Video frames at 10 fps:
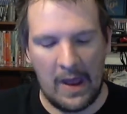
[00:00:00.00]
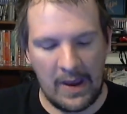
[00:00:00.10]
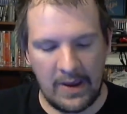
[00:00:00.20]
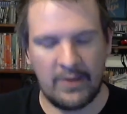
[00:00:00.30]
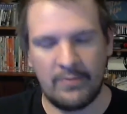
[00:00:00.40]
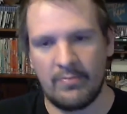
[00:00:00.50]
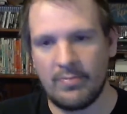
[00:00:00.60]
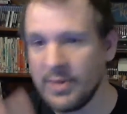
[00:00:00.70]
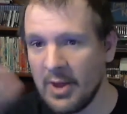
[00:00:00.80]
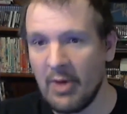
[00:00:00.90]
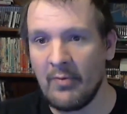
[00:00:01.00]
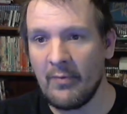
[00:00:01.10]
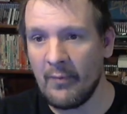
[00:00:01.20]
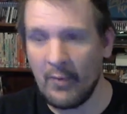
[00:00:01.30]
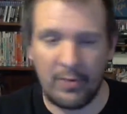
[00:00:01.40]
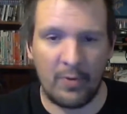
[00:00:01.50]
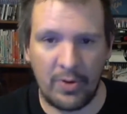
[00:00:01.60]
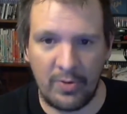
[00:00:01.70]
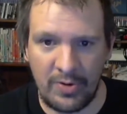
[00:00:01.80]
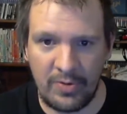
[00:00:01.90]
And so for anyone
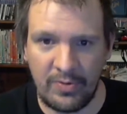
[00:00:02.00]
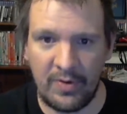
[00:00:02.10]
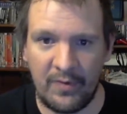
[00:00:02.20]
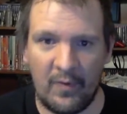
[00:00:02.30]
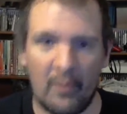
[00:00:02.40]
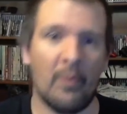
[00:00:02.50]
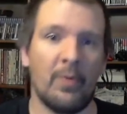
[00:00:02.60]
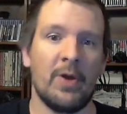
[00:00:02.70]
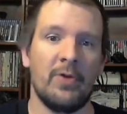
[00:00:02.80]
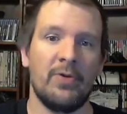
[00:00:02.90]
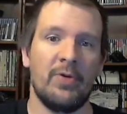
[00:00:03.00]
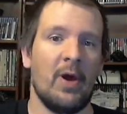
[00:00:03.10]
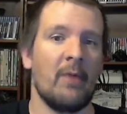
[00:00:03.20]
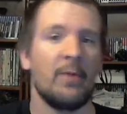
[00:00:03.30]
who is new to the show, what we're going to do here, I'm going to